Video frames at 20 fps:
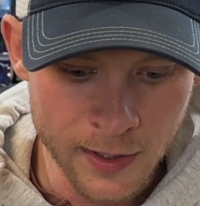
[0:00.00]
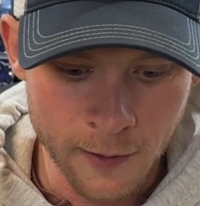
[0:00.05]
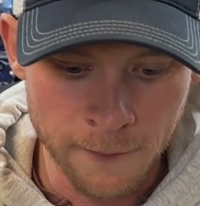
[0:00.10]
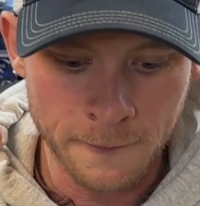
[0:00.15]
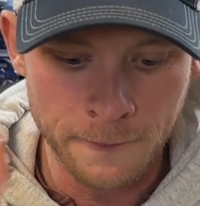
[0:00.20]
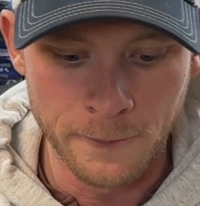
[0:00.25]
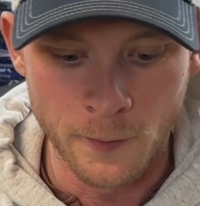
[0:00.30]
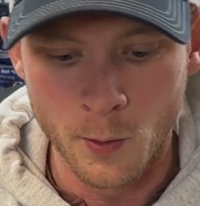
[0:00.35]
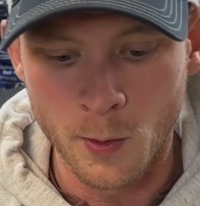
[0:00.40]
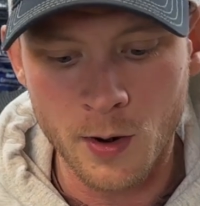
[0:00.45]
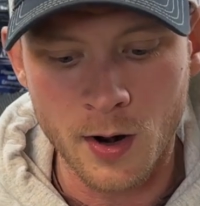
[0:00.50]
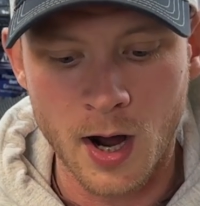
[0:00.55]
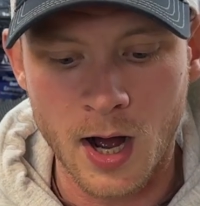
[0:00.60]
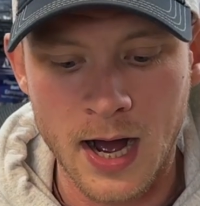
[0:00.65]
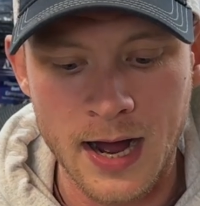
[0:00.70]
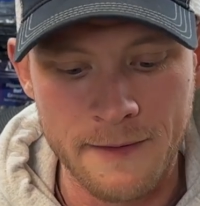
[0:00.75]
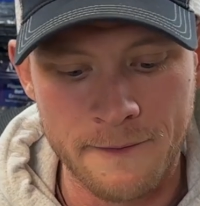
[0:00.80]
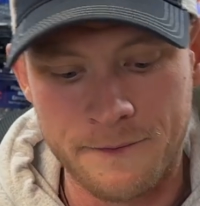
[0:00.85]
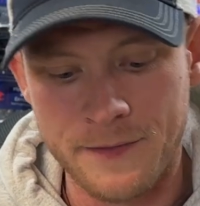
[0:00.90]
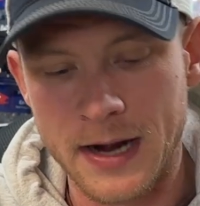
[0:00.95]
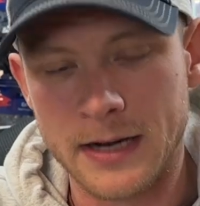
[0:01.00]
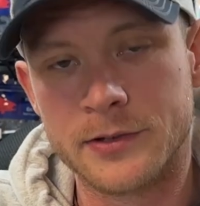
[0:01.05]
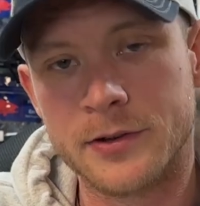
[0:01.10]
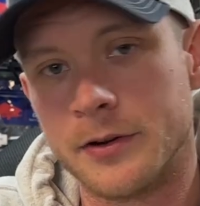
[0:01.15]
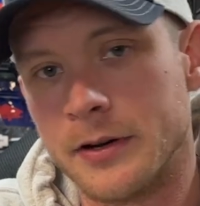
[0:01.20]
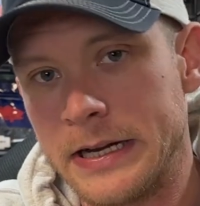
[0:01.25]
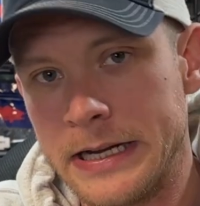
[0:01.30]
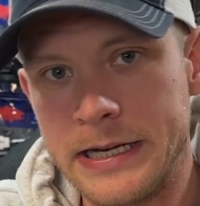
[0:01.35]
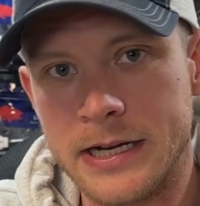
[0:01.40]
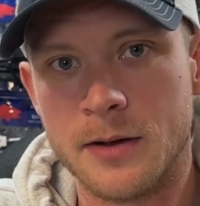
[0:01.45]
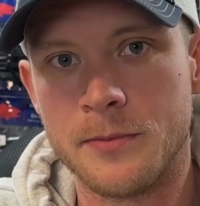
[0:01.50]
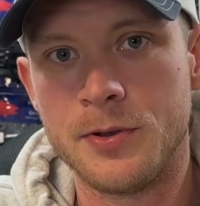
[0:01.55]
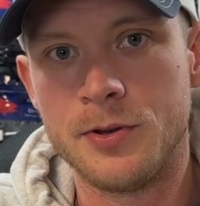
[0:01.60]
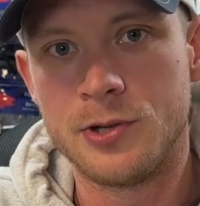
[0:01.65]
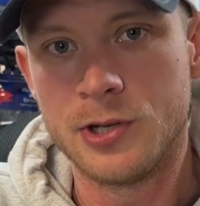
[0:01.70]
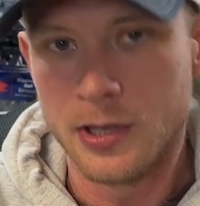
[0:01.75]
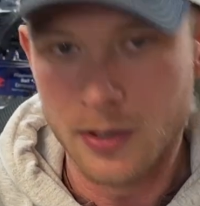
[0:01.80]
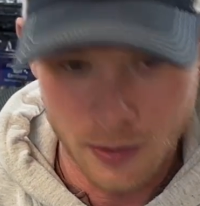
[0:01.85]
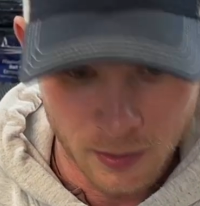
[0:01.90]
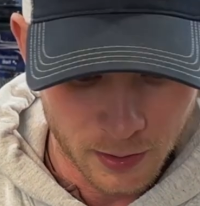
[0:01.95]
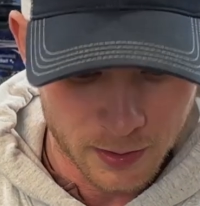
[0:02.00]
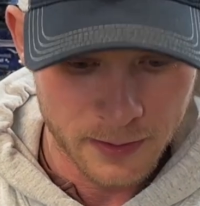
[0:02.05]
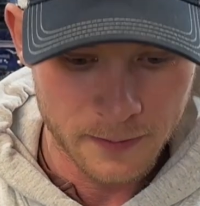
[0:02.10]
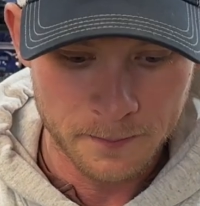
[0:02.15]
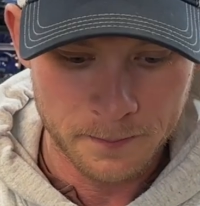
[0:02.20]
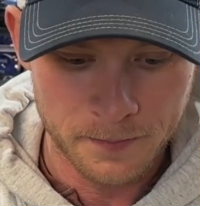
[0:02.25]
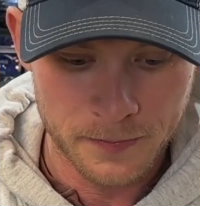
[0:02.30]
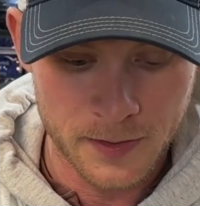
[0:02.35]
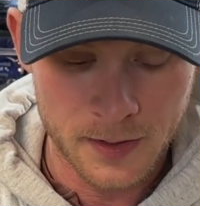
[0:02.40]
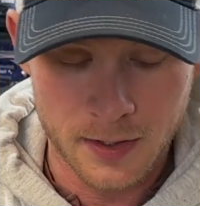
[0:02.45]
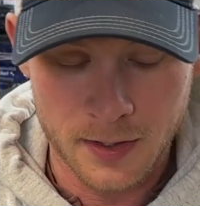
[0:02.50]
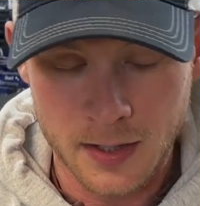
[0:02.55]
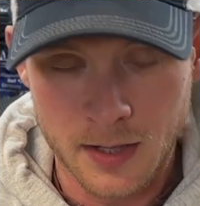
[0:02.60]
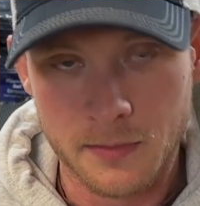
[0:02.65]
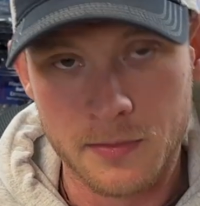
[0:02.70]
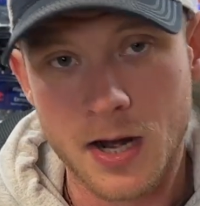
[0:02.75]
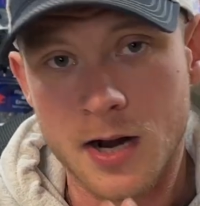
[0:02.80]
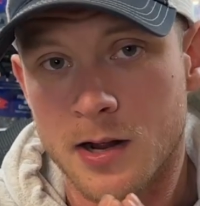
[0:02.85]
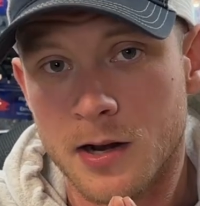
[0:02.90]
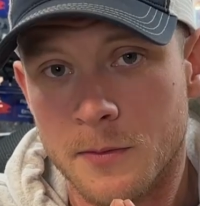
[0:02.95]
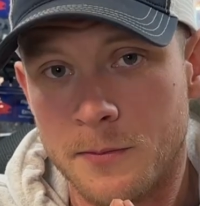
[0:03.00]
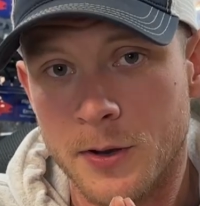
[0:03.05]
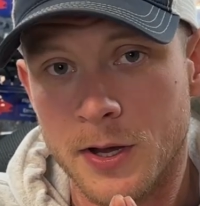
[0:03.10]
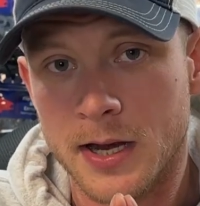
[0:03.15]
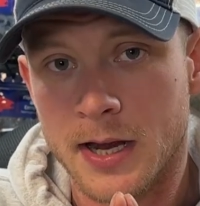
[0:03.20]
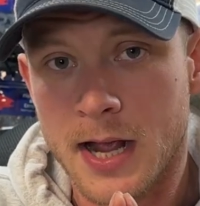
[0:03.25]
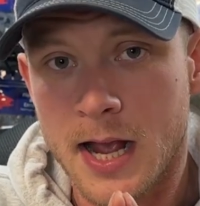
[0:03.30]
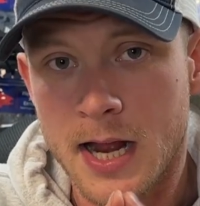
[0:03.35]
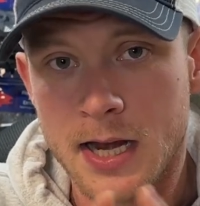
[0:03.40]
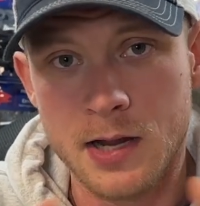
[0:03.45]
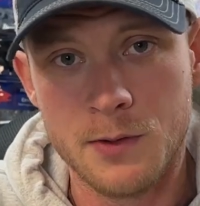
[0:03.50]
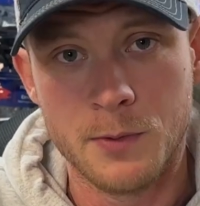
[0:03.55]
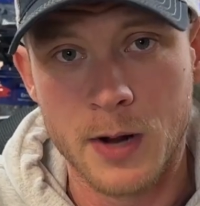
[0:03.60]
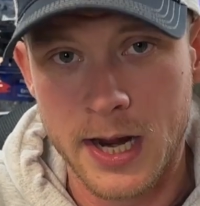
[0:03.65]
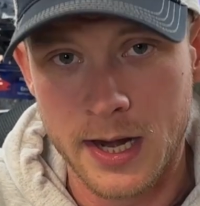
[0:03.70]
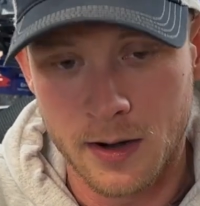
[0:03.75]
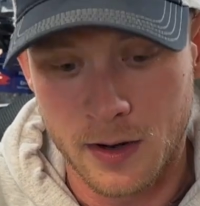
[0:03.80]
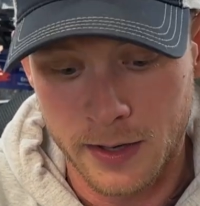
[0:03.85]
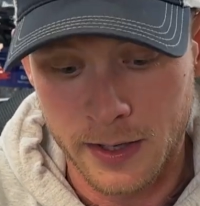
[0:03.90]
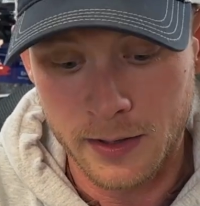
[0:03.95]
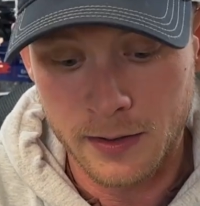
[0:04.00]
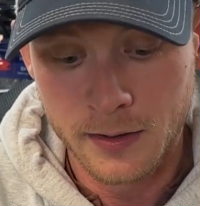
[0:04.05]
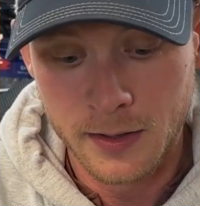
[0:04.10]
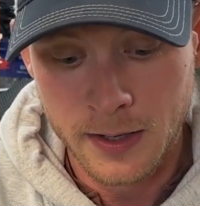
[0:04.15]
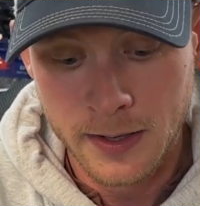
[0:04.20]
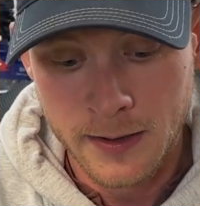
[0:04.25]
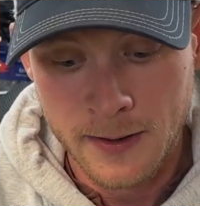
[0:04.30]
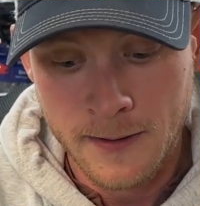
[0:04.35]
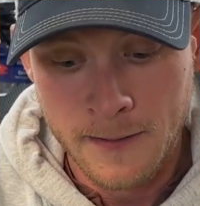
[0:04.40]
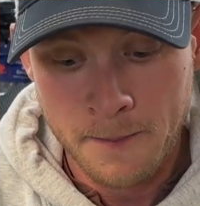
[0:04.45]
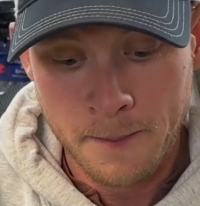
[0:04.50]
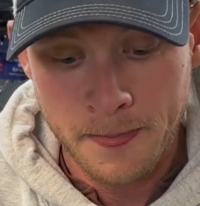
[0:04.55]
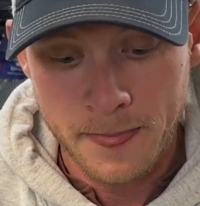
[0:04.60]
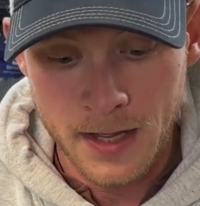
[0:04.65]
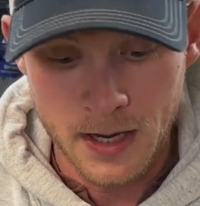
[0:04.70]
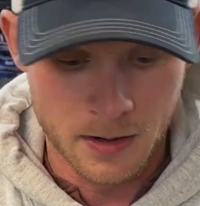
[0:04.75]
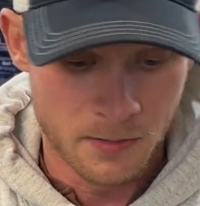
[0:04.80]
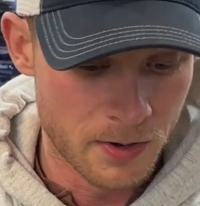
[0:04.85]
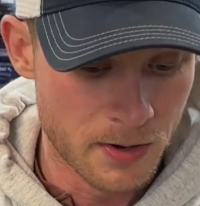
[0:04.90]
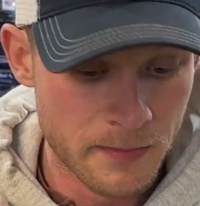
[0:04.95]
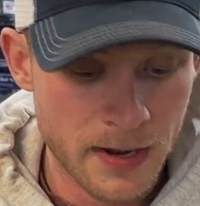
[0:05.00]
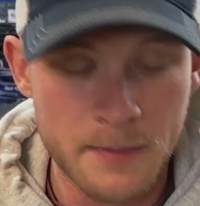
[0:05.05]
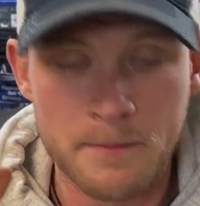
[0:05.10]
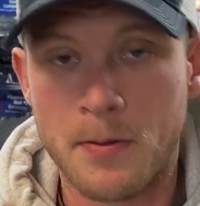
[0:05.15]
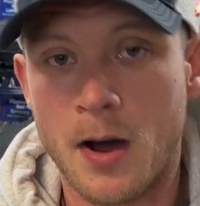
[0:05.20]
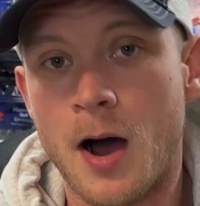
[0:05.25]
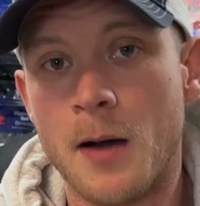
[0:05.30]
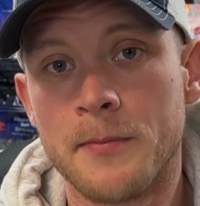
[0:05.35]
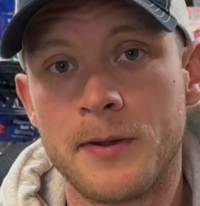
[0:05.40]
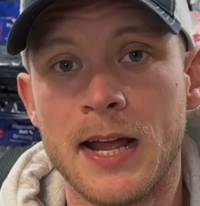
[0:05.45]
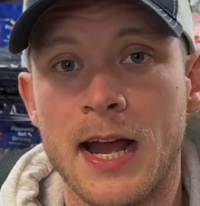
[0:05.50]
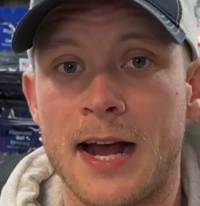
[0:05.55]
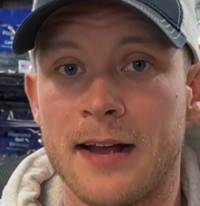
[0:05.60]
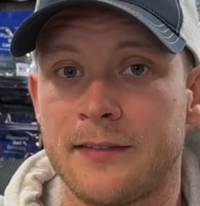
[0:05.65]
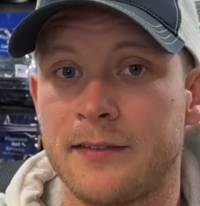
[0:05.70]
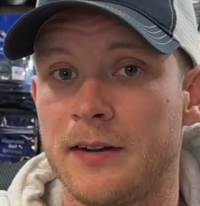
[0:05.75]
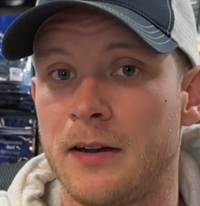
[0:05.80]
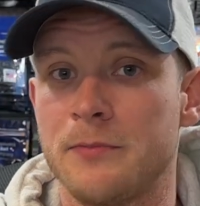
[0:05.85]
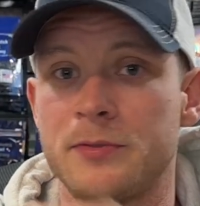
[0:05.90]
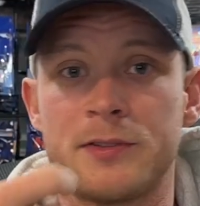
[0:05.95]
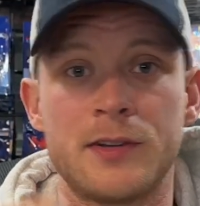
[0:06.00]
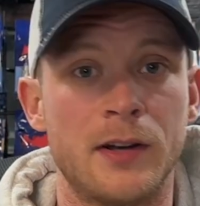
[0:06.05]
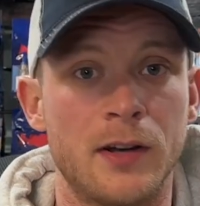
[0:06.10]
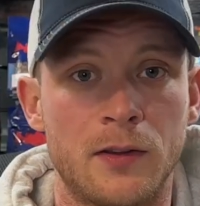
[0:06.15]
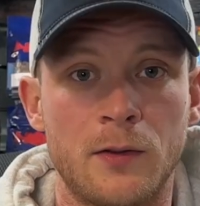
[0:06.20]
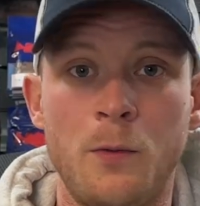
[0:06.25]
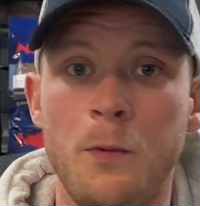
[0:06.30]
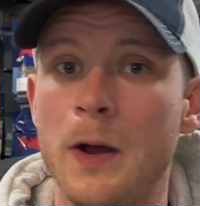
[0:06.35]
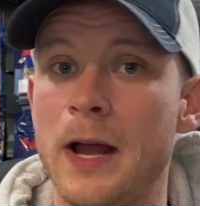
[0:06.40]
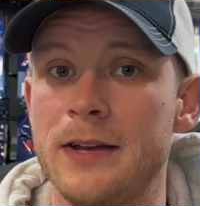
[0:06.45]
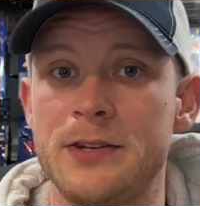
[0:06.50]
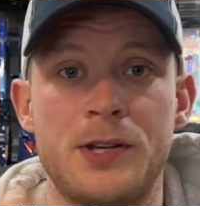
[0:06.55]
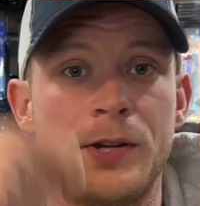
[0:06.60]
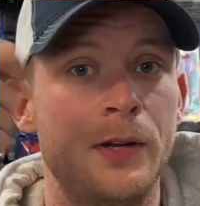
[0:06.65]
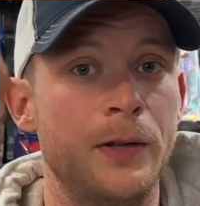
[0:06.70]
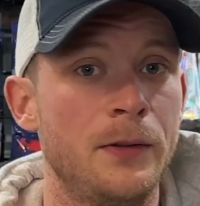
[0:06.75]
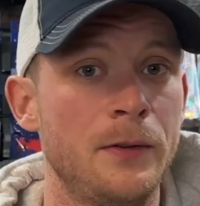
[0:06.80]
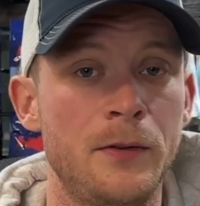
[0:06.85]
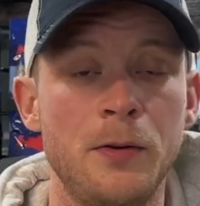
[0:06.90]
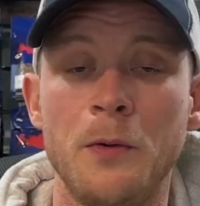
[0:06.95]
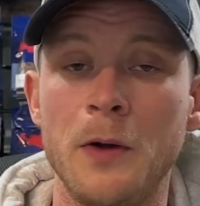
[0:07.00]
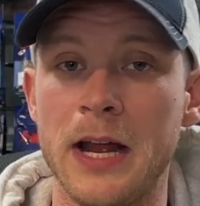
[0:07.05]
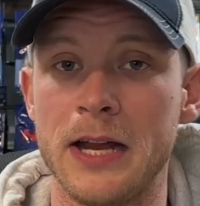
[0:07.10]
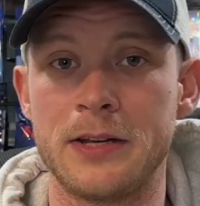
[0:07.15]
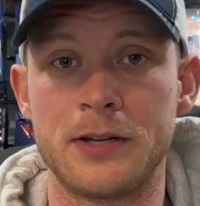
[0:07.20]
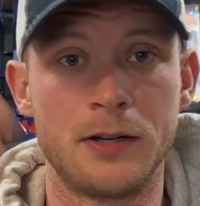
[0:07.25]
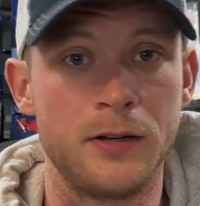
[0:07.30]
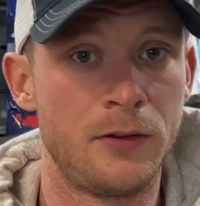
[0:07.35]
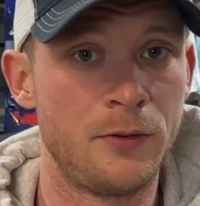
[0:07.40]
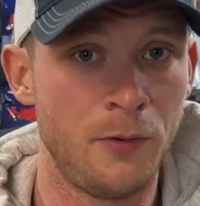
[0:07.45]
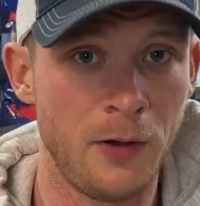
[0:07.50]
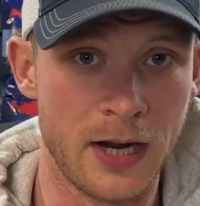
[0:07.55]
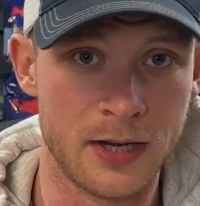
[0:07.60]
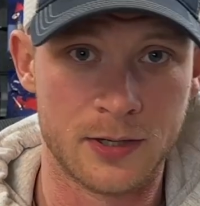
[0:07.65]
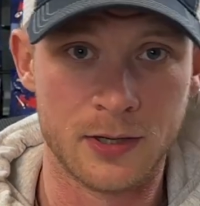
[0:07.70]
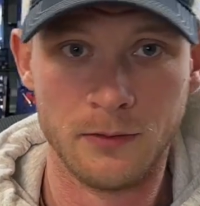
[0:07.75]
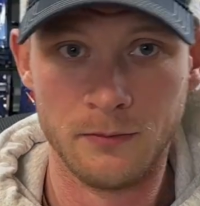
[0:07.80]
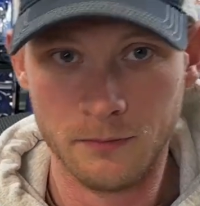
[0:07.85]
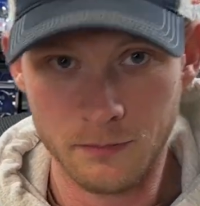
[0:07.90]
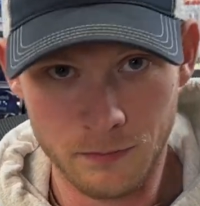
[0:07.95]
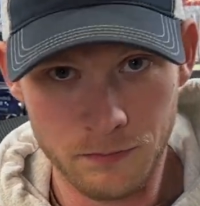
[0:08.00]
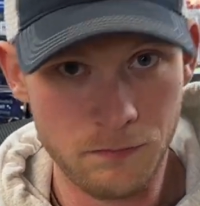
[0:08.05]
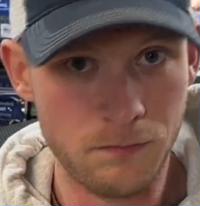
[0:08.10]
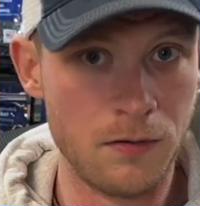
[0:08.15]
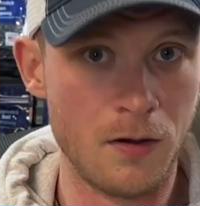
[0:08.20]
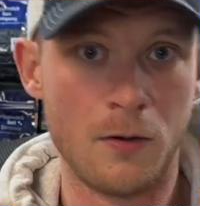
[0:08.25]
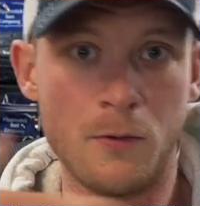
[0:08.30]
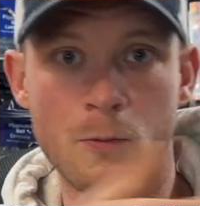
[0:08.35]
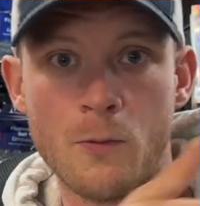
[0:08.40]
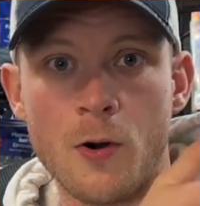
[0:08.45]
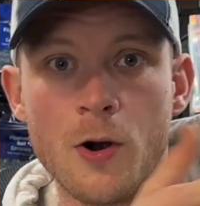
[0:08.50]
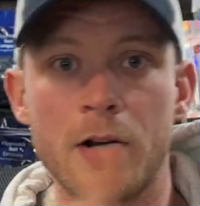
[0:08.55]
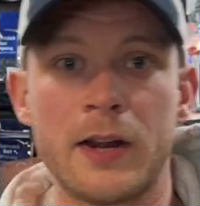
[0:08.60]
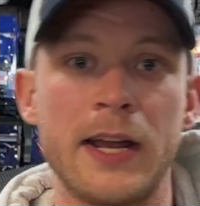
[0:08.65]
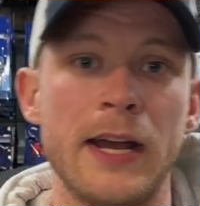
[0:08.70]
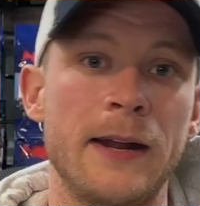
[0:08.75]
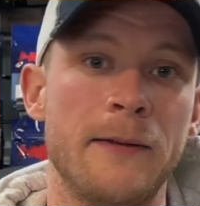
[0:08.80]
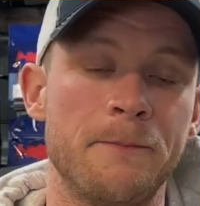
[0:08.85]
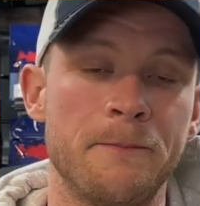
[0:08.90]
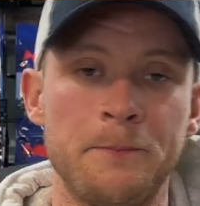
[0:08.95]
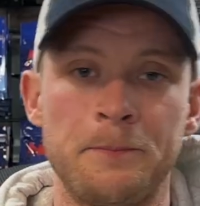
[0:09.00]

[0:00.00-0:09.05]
4/0 Vector EWG hook, and I'm not going to put any weight on it. And I'm going to make bomb casts, and I'm just going to twitch, twitch, twitch, work it